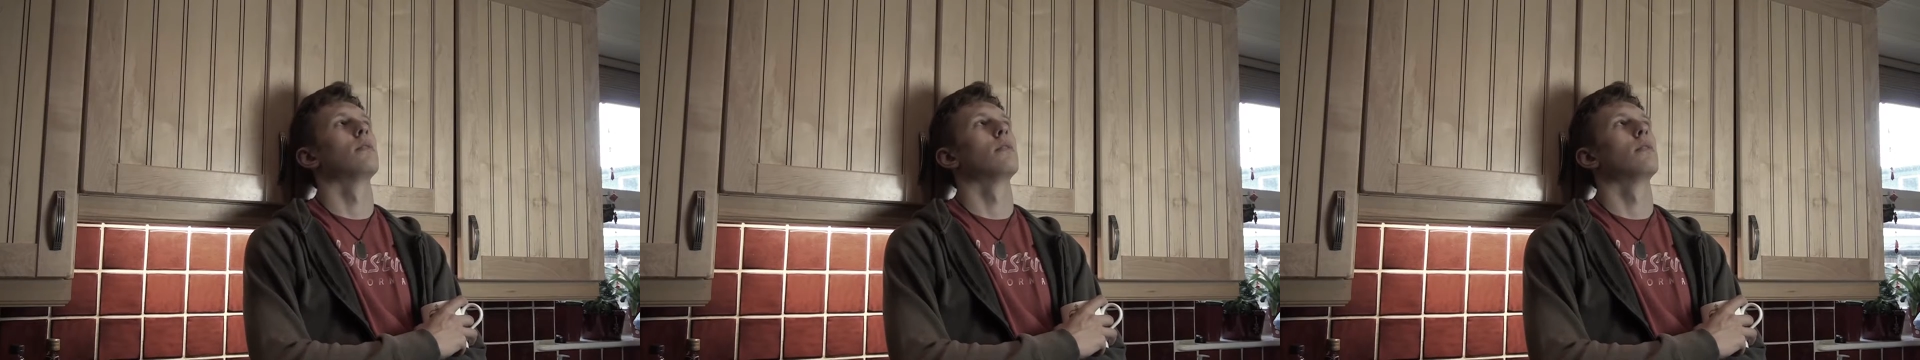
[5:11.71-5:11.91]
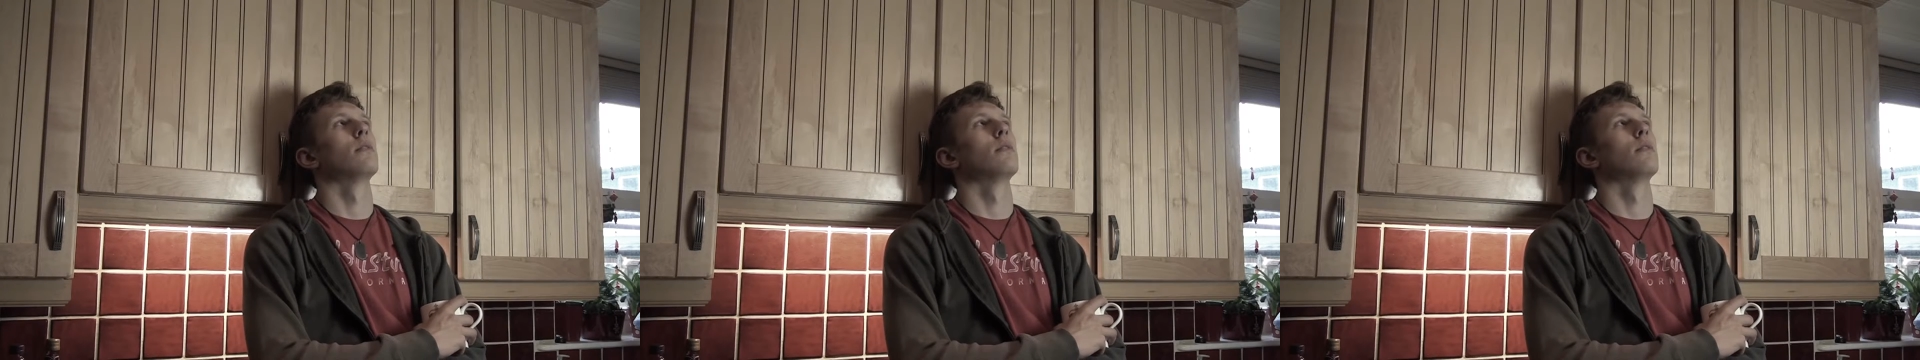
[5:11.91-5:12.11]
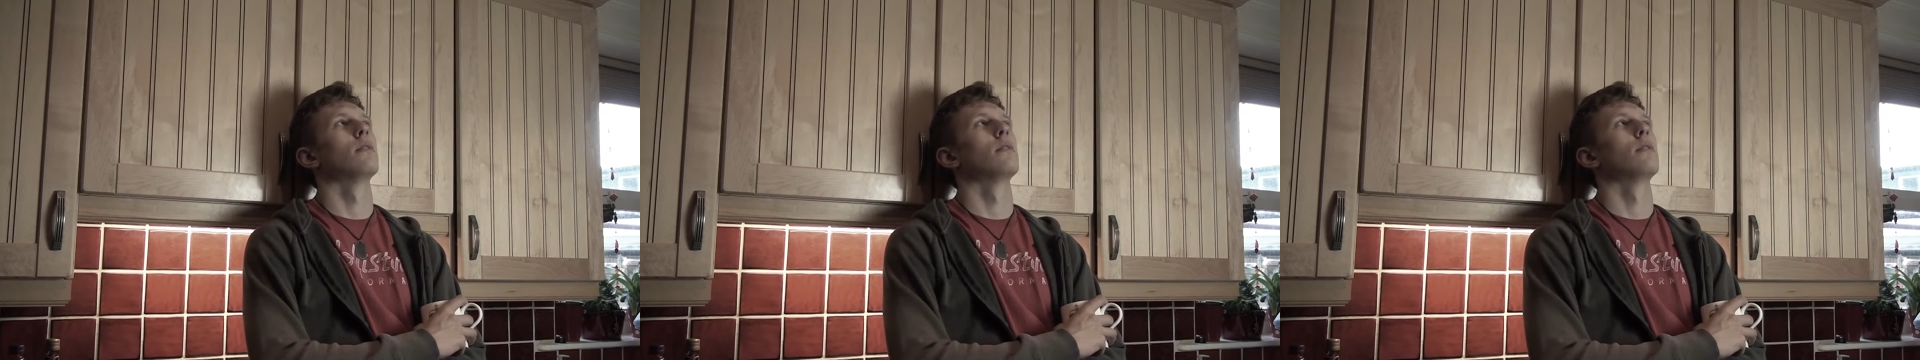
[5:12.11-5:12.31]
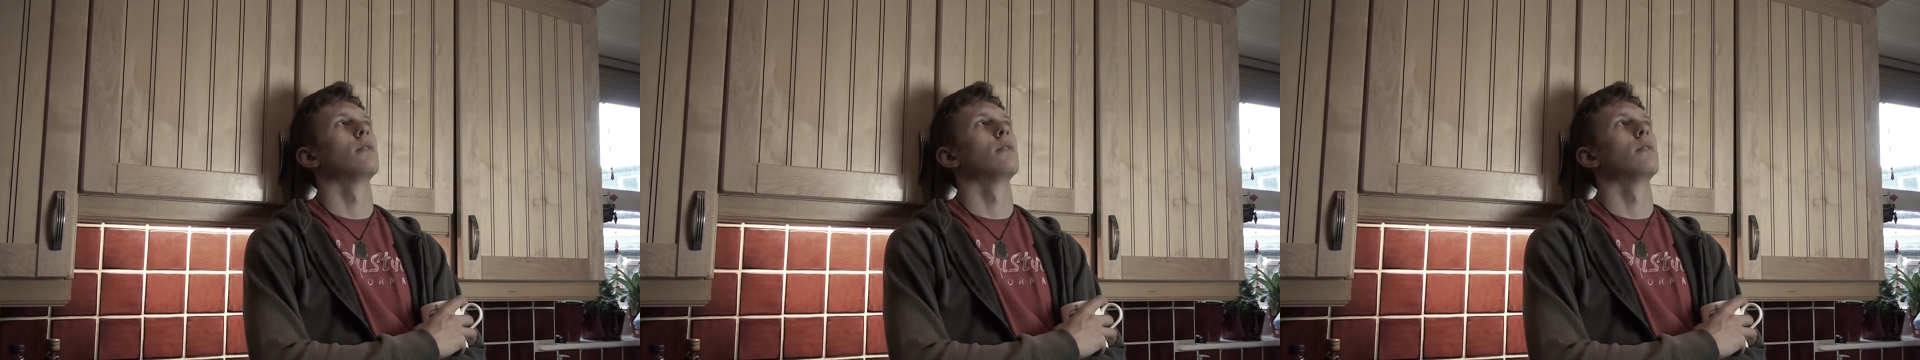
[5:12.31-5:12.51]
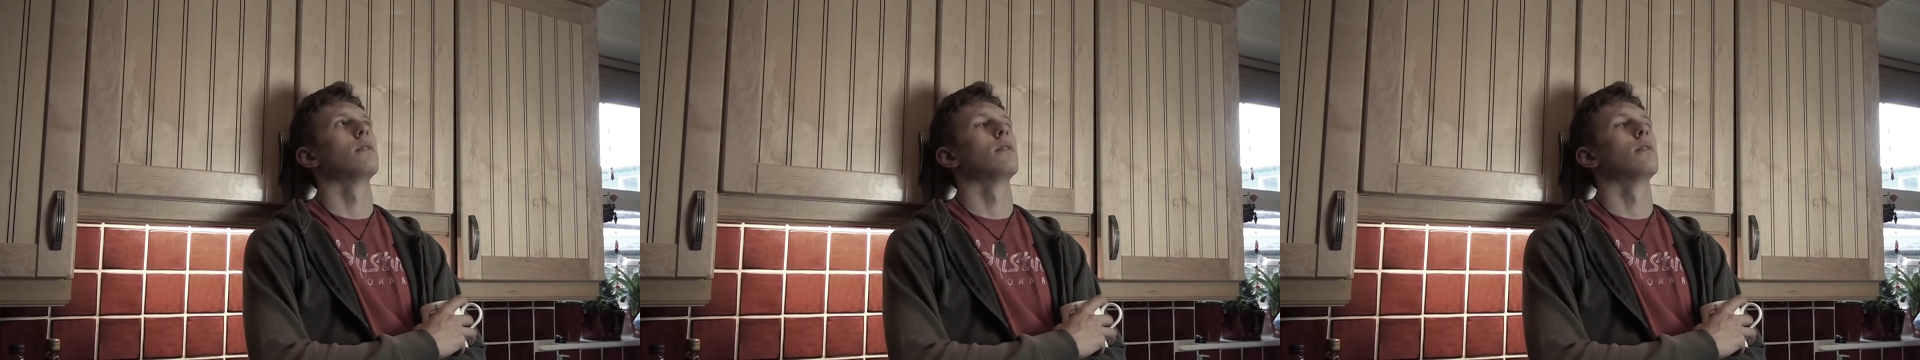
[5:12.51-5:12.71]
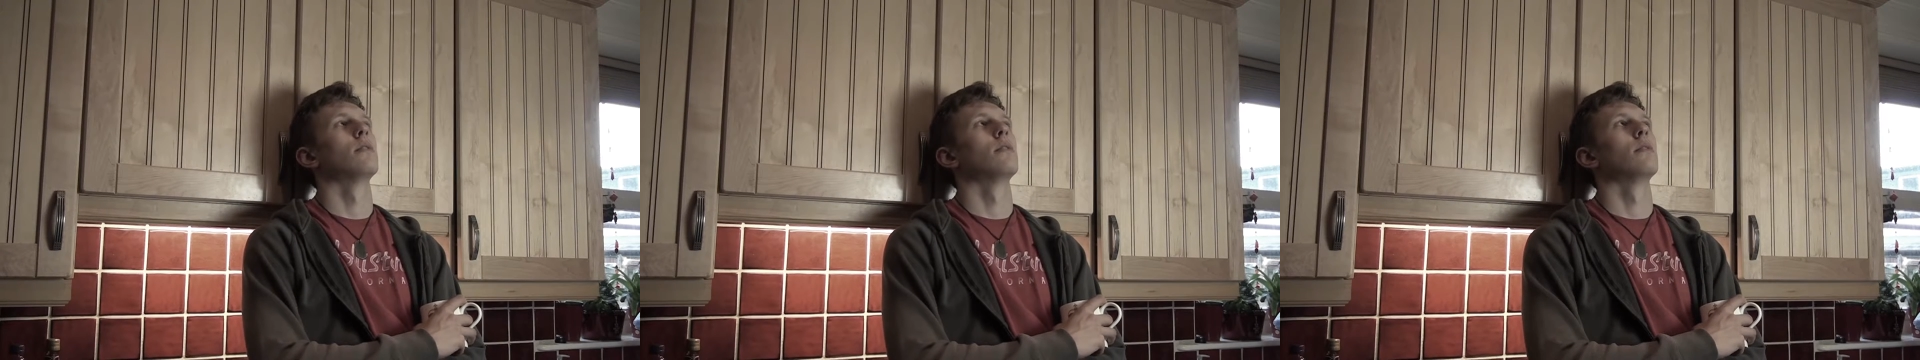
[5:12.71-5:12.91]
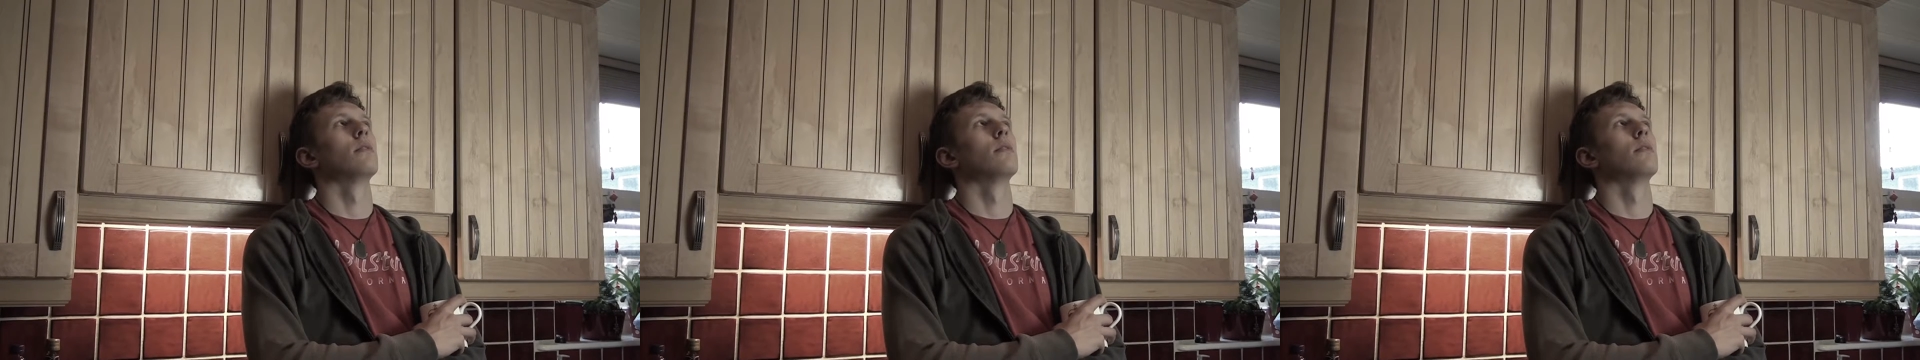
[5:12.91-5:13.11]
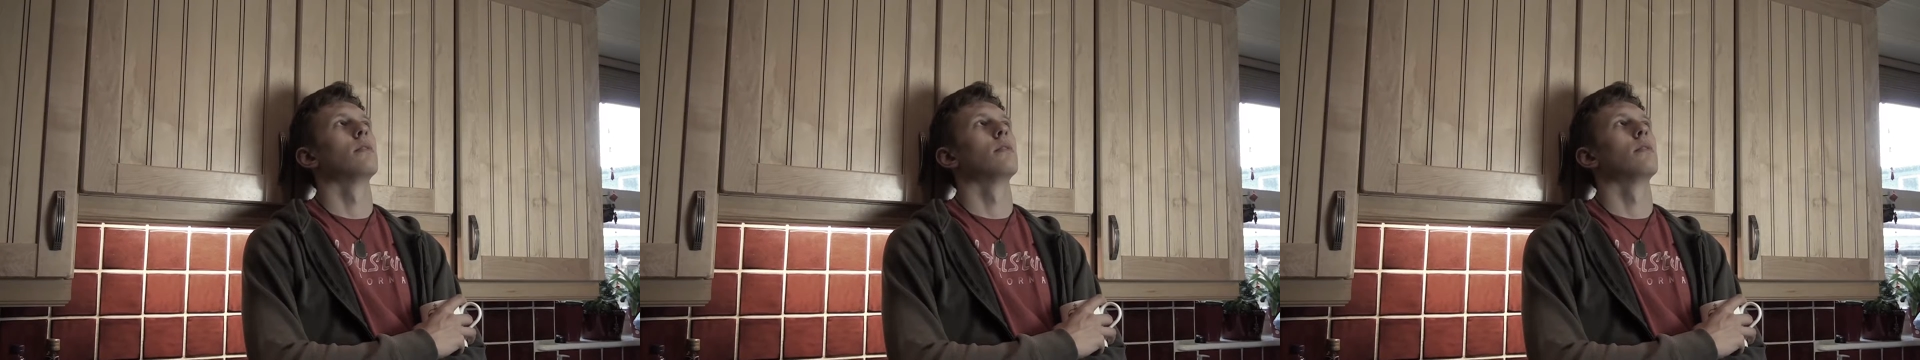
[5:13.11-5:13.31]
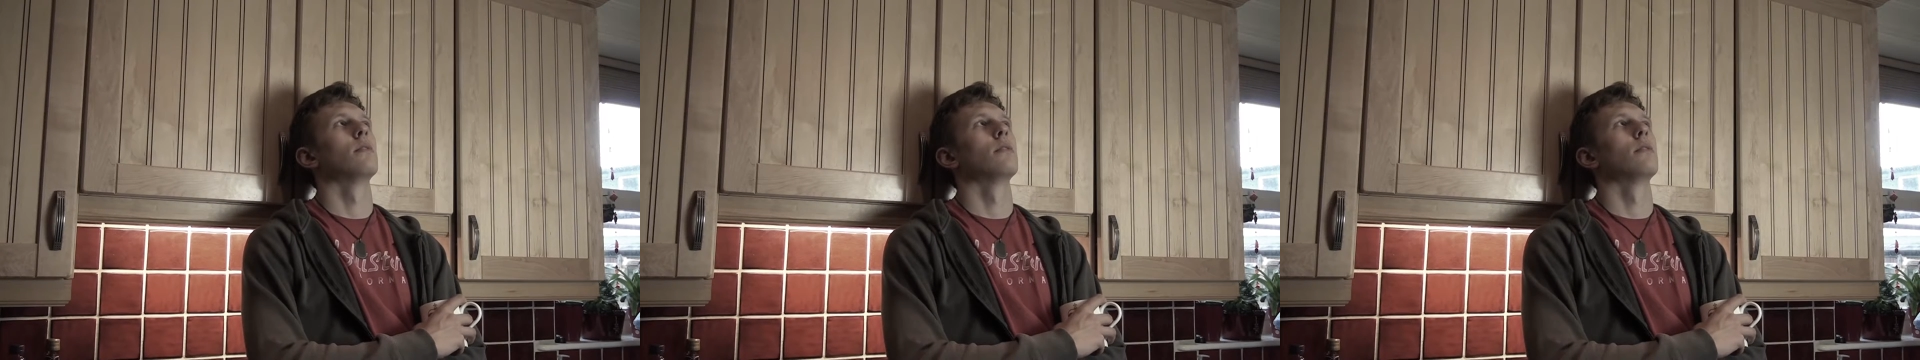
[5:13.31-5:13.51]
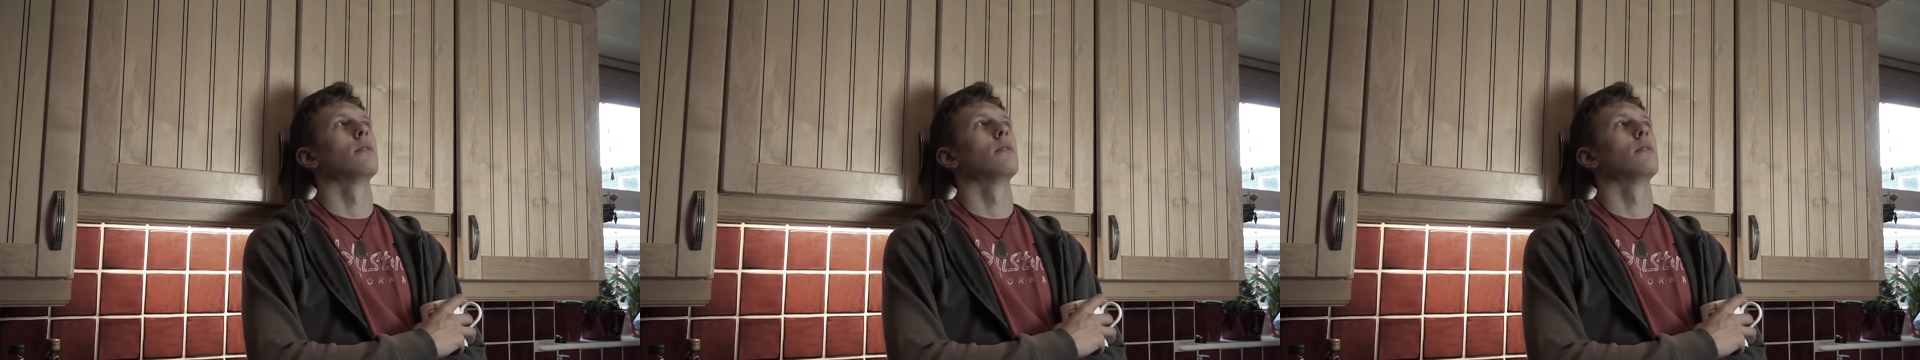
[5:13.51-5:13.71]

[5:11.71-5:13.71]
Nobody speaks.